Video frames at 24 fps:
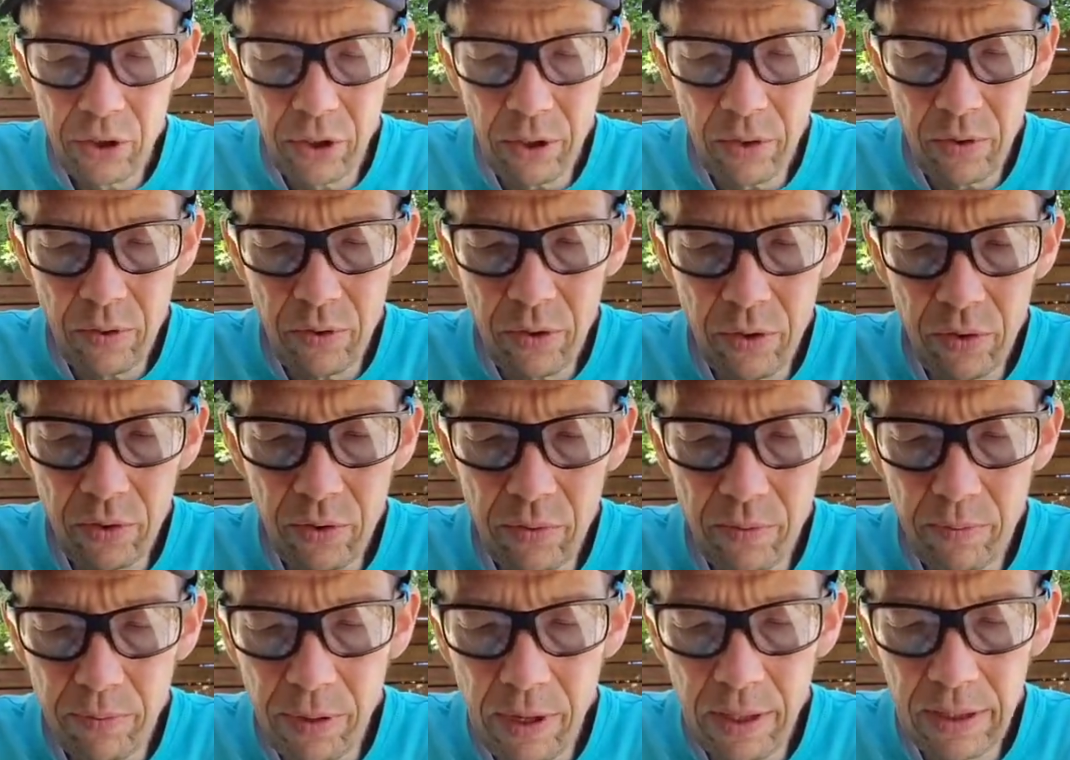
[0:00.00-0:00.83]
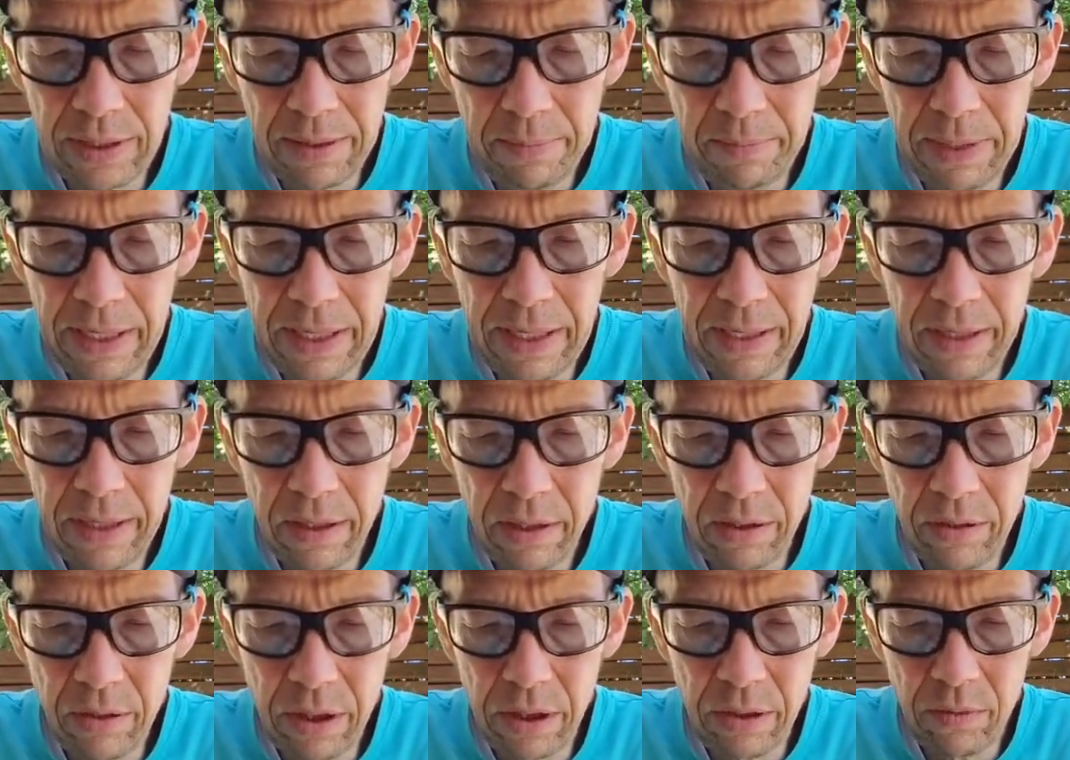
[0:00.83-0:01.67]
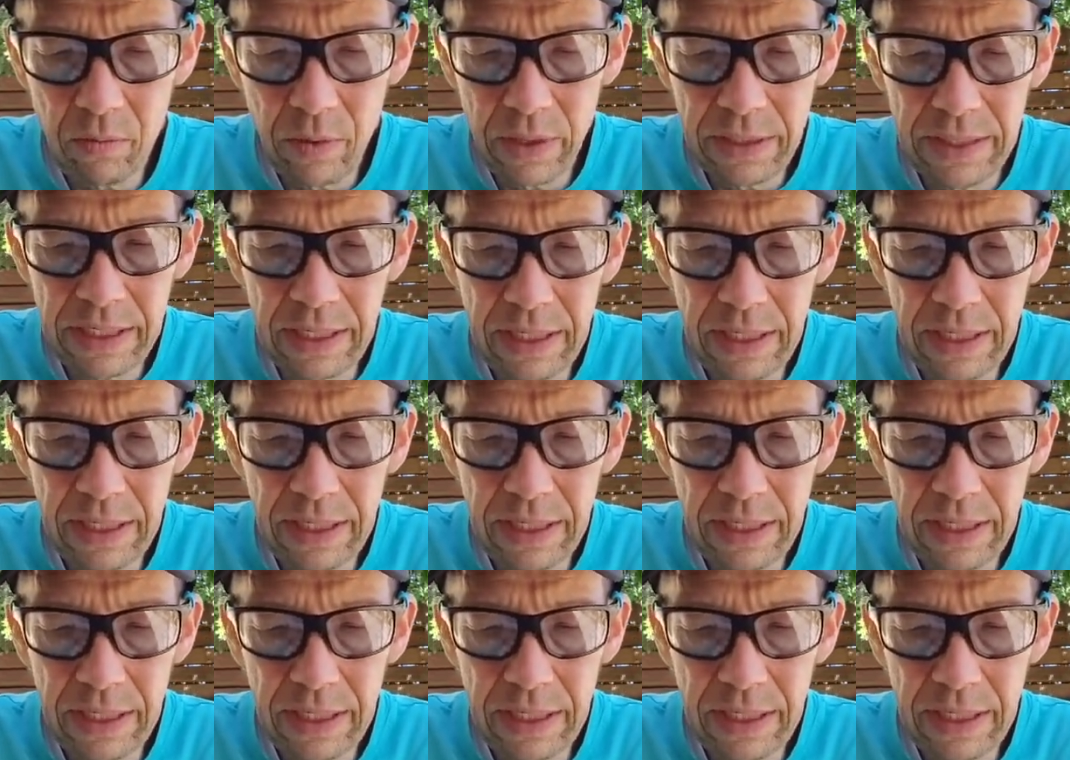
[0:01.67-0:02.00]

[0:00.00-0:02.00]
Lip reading: So those would probably be the